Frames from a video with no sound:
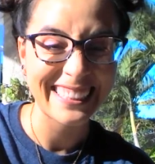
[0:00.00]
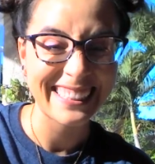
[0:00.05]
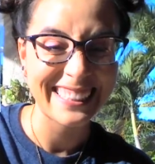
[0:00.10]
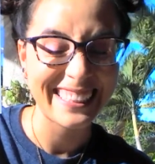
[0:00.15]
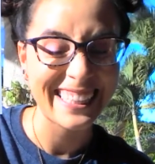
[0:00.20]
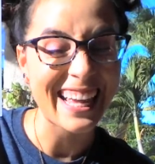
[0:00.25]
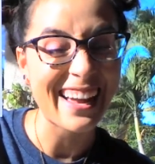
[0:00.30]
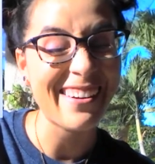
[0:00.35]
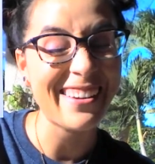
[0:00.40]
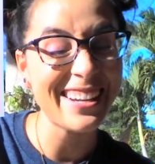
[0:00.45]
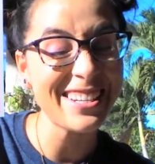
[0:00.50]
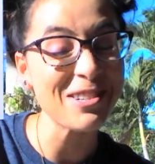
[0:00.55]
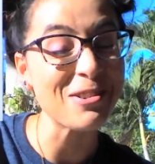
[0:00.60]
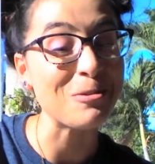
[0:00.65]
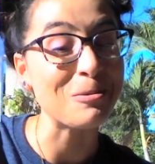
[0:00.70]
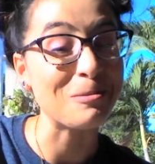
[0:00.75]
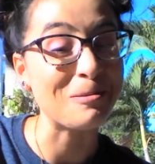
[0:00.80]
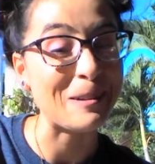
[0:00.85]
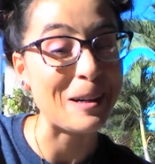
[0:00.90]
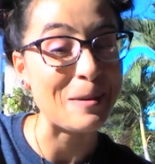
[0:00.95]
Now, it is a
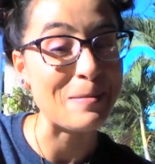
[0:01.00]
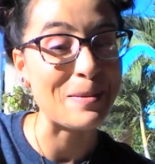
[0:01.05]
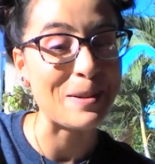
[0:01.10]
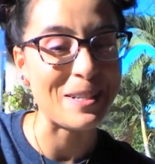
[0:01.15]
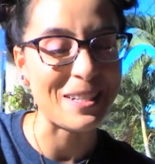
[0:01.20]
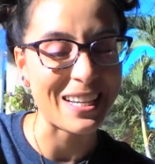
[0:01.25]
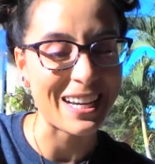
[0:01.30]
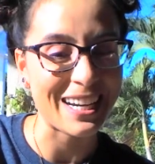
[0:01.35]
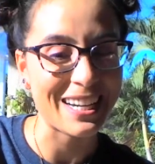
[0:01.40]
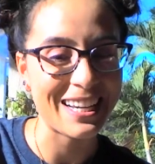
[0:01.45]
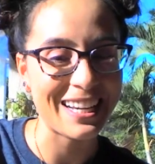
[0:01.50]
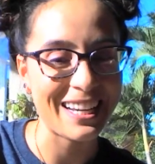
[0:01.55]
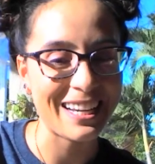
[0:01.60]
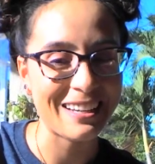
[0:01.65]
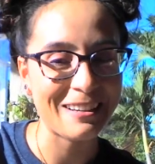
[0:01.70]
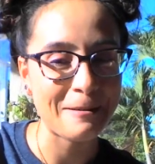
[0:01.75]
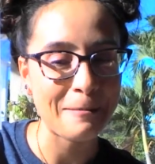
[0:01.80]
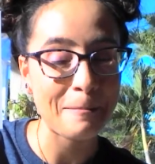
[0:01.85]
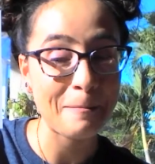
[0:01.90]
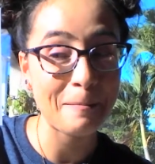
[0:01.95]
rubber ducky,
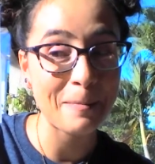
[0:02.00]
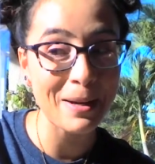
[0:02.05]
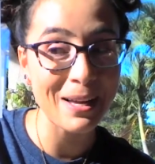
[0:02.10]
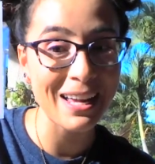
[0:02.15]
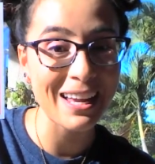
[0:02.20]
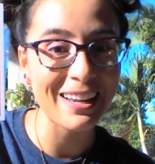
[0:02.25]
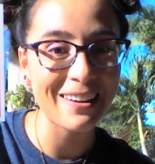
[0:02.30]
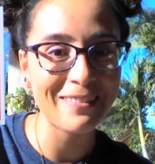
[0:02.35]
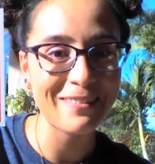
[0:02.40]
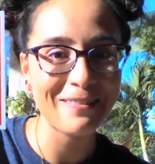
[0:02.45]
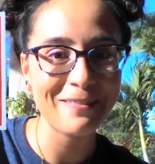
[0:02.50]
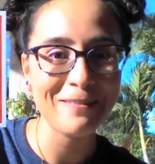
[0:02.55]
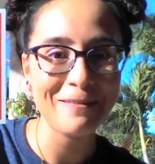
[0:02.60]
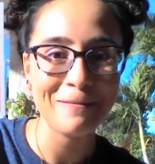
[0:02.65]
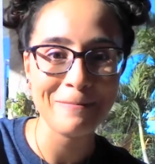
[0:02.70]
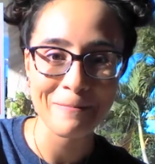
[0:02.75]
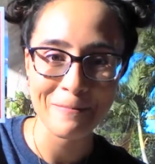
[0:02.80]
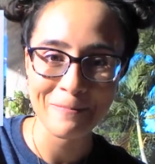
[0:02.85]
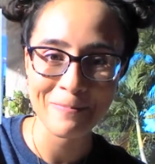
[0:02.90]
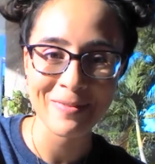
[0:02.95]
but
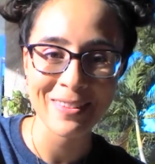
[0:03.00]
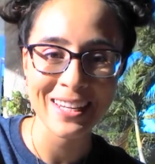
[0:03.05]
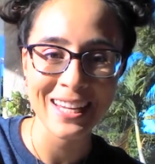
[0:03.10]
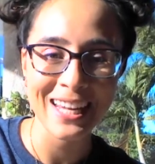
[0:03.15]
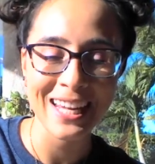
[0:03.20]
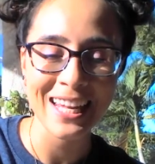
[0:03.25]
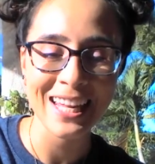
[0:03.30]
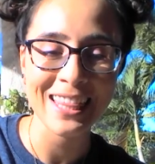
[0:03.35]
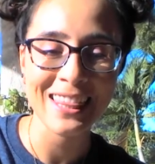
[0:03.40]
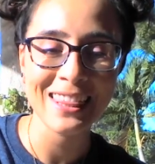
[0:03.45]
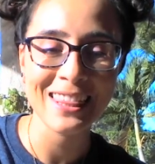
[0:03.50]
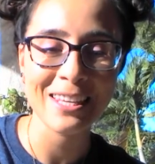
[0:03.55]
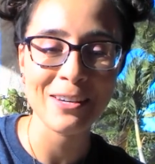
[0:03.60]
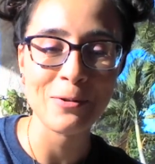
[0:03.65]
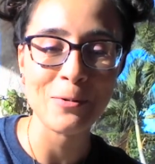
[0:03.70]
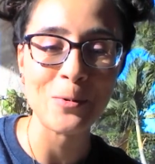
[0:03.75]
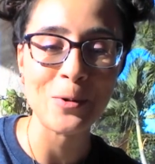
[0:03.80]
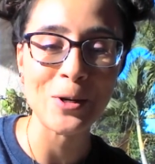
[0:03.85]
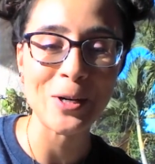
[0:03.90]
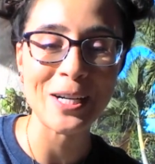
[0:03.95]
the
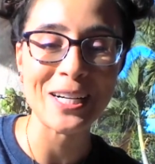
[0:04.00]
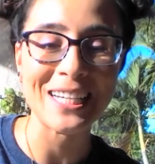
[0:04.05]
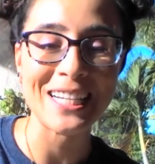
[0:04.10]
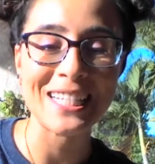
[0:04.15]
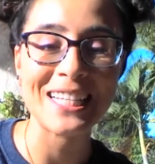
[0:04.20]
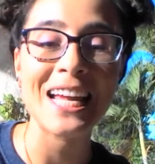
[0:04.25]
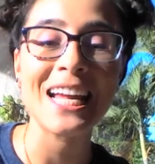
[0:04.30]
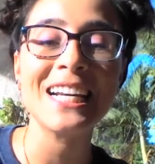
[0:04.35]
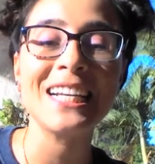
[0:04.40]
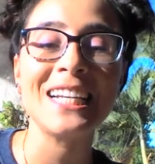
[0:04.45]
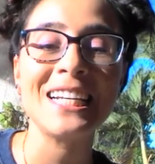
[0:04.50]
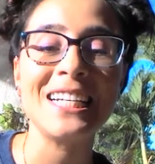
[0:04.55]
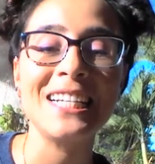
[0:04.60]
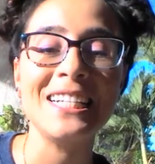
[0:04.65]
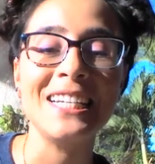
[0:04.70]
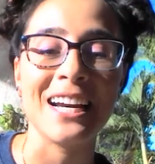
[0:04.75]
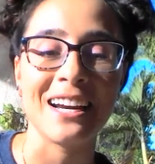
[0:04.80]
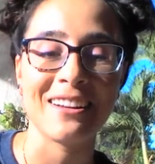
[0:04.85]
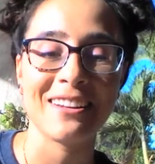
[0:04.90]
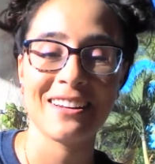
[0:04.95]
word is
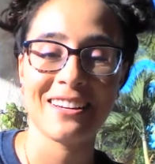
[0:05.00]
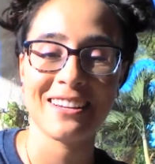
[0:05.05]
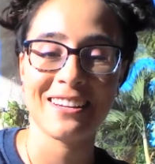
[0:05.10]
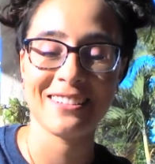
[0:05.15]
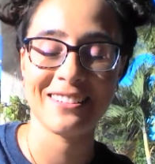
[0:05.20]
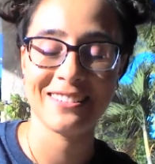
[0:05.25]
duck.